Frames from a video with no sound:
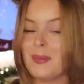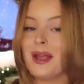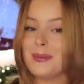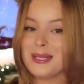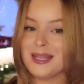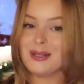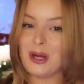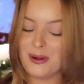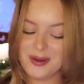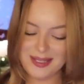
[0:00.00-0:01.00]
Something I've been seeing a
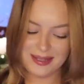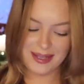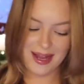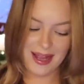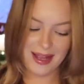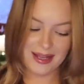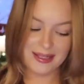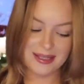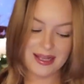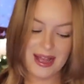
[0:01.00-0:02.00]
lot recently
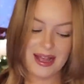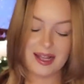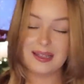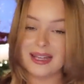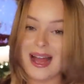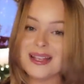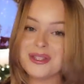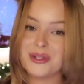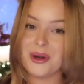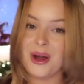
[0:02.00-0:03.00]
is
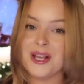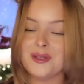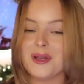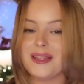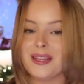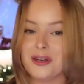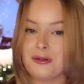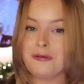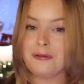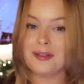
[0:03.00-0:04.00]
glass straws with
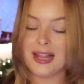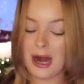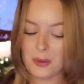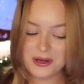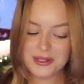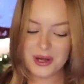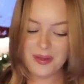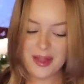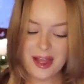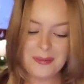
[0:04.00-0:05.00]
little flowers
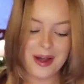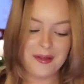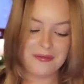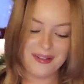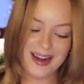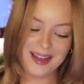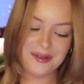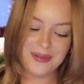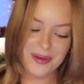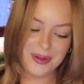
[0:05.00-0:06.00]
on them, and I
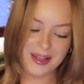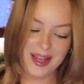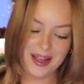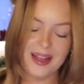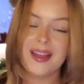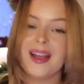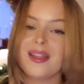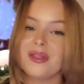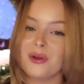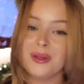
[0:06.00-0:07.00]
finally found the link.
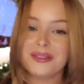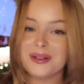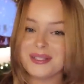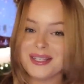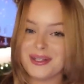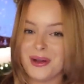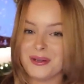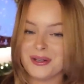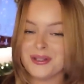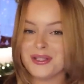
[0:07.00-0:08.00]
They're only
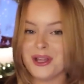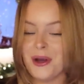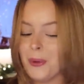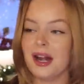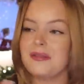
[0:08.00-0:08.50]
$13 too.